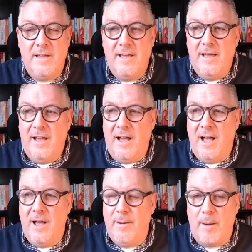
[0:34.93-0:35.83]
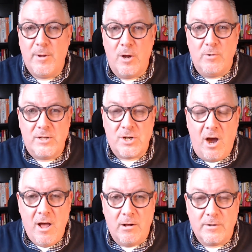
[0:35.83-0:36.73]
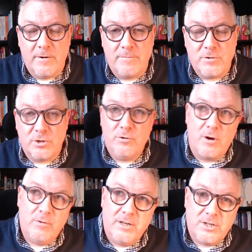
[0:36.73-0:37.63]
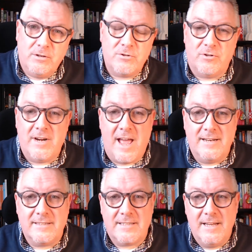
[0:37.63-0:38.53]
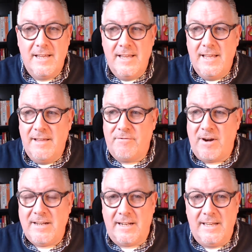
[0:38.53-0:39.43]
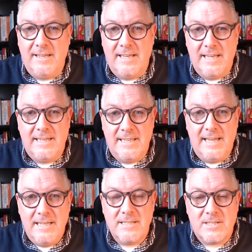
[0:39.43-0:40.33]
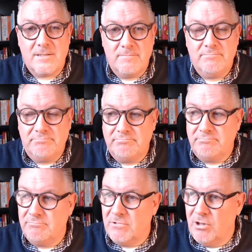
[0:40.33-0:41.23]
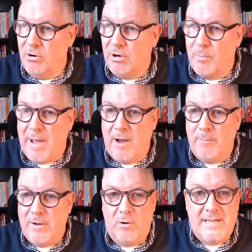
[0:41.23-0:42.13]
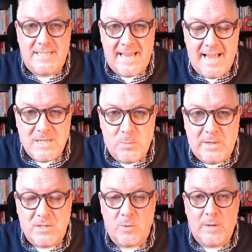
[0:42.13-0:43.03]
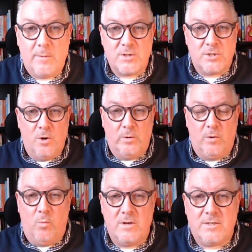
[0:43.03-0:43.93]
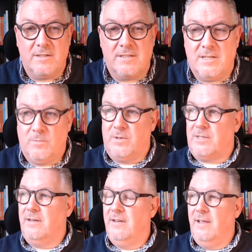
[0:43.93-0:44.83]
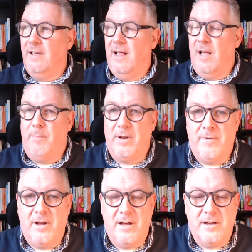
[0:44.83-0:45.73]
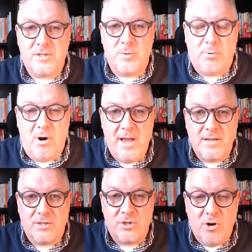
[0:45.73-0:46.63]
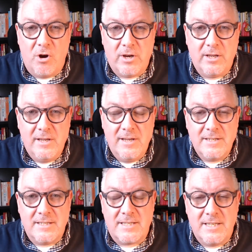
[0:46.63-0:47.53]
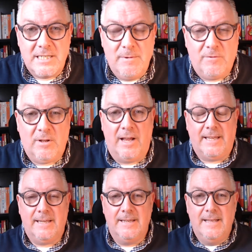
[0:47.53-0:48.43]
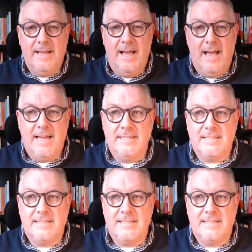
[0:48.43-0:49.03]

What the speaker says: I'm an only child of two only children. And frankly, it is all about me, or at least it has been. So when I was told it wasn't, it was a bit of a surprise, a shock to the system, if you like. And